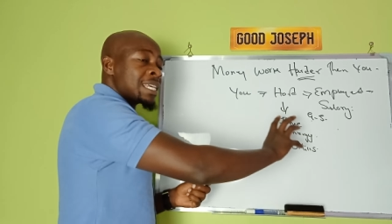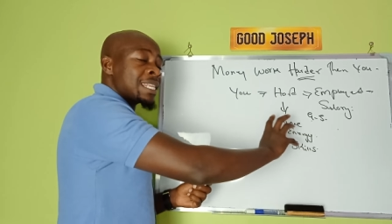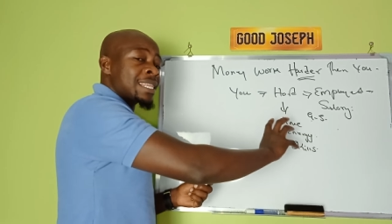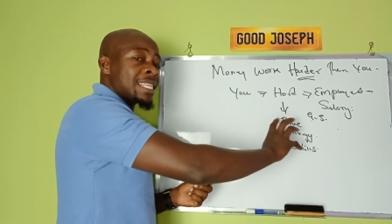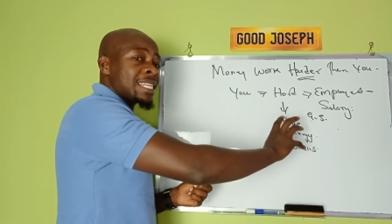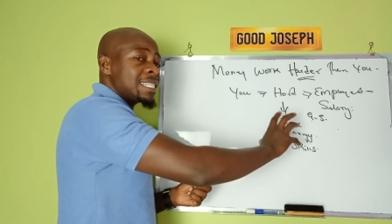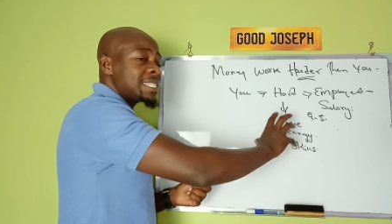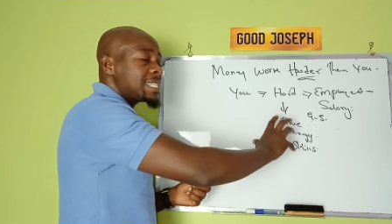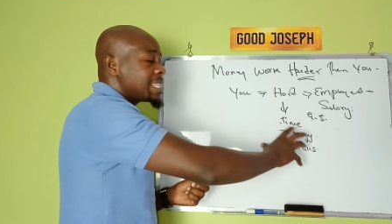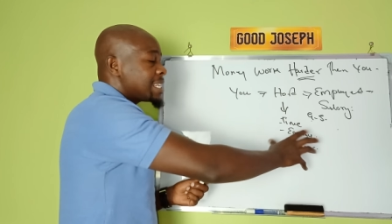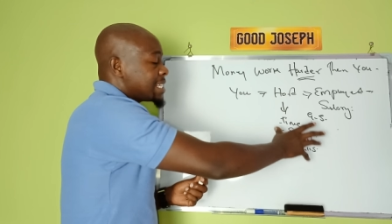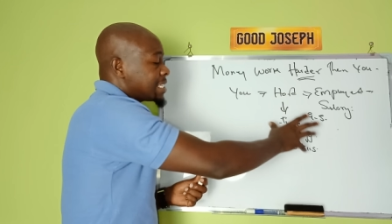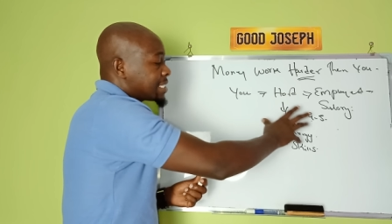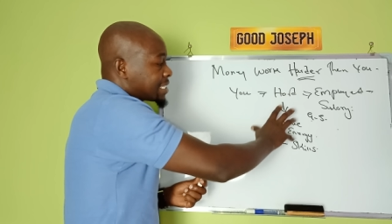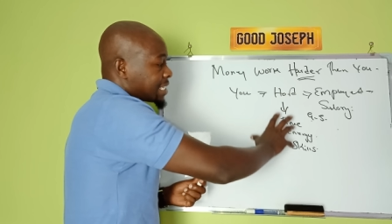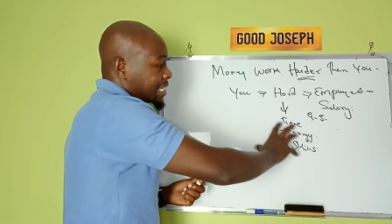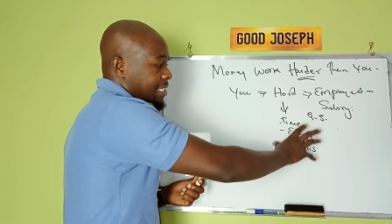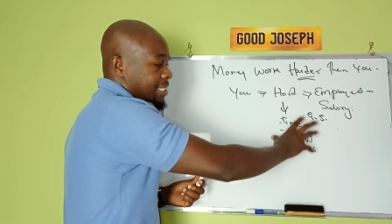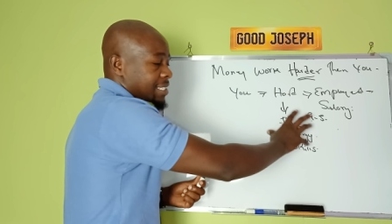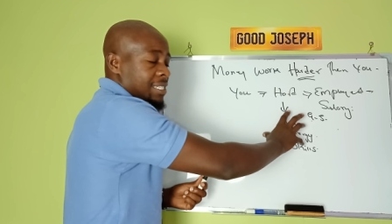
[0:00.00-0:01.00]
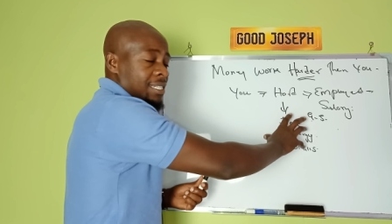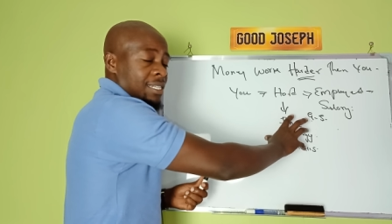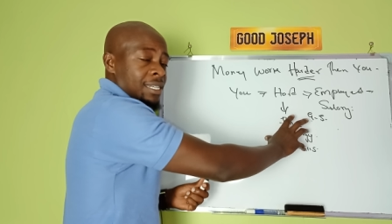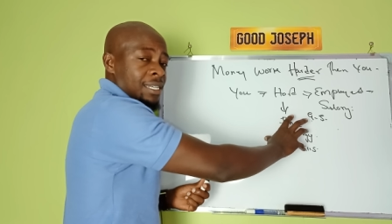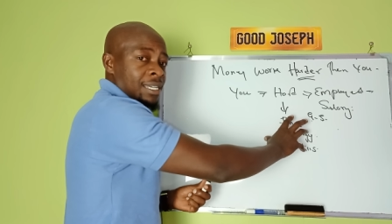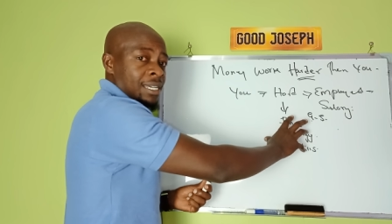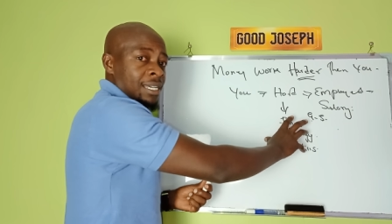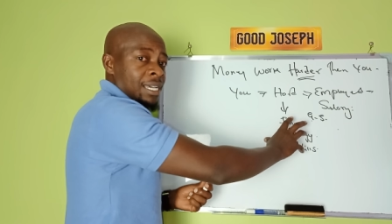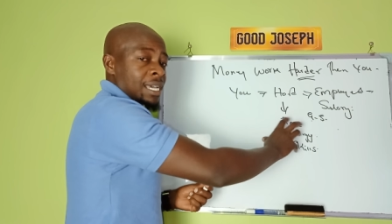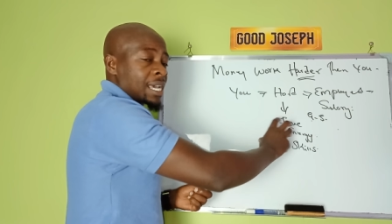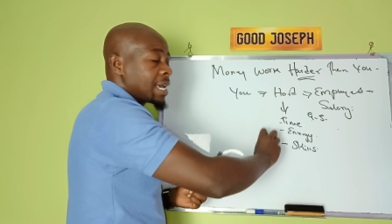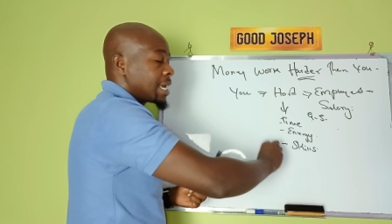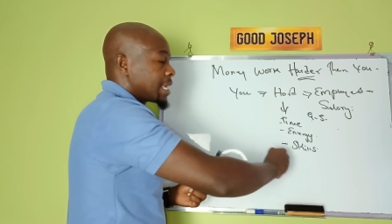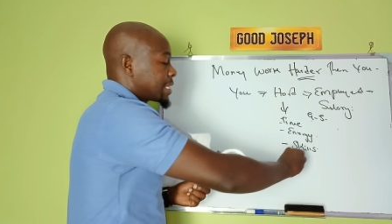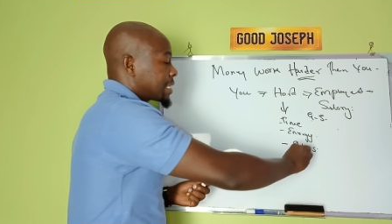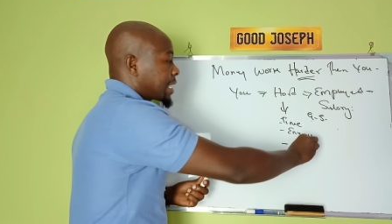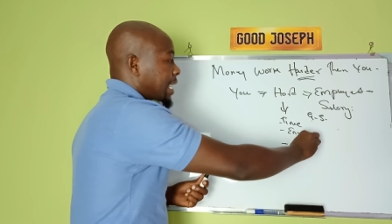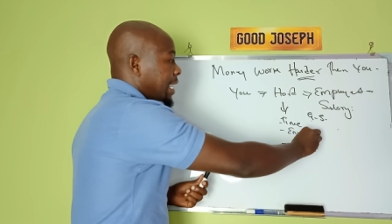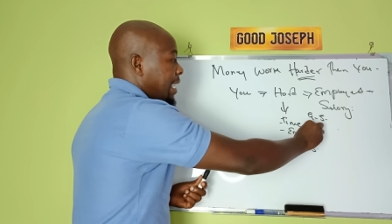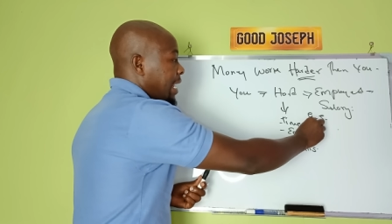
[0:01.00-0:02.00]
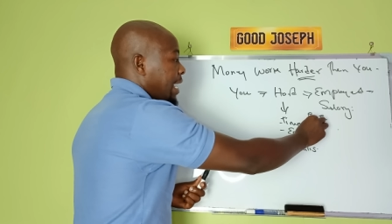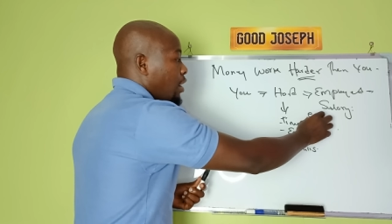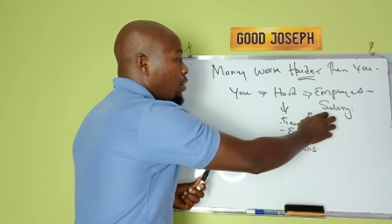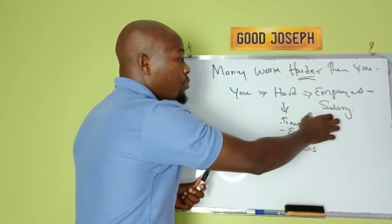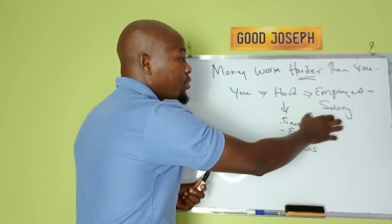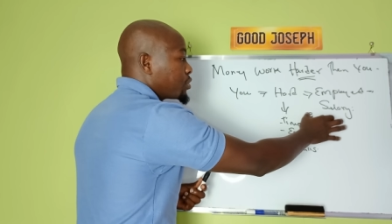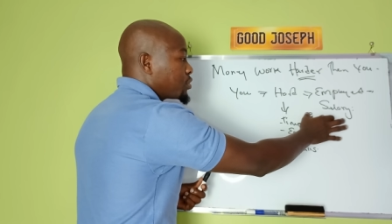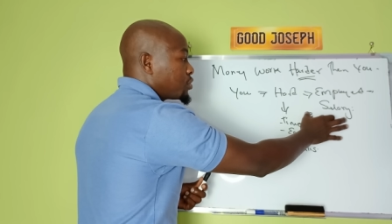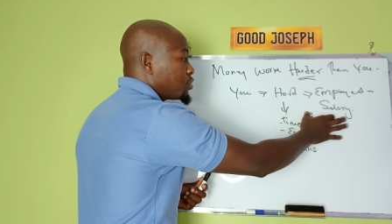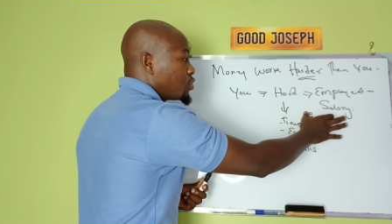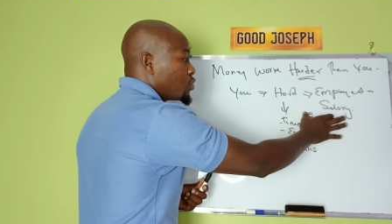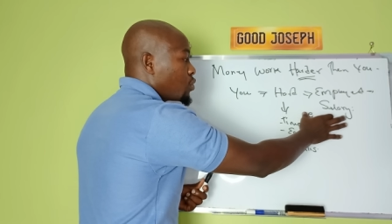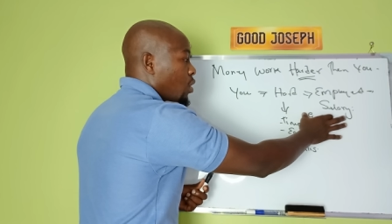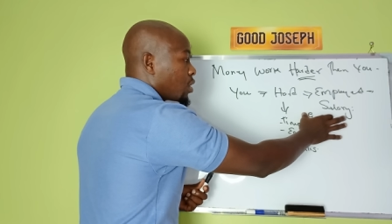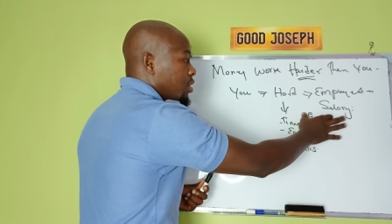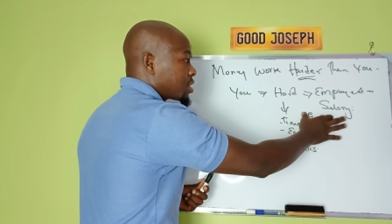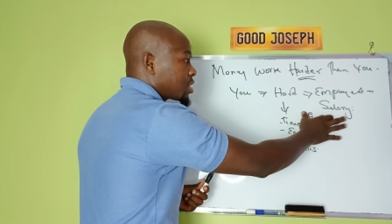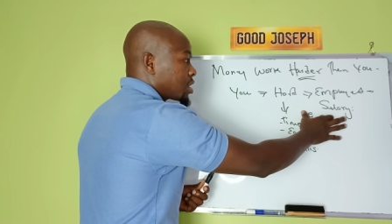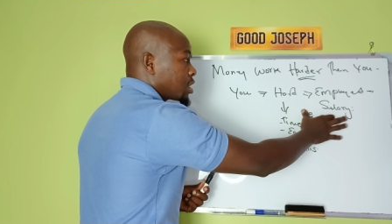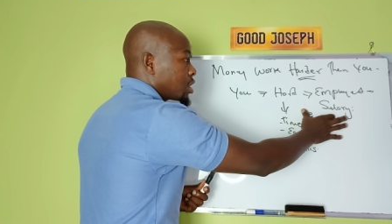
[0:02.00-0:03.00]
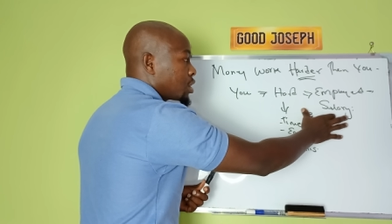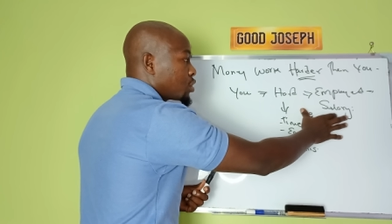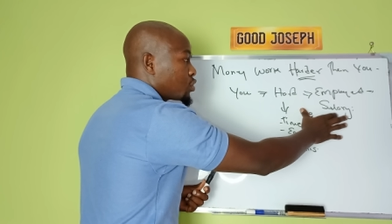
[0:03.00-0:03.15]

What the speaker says: 3 sets can help you to do what?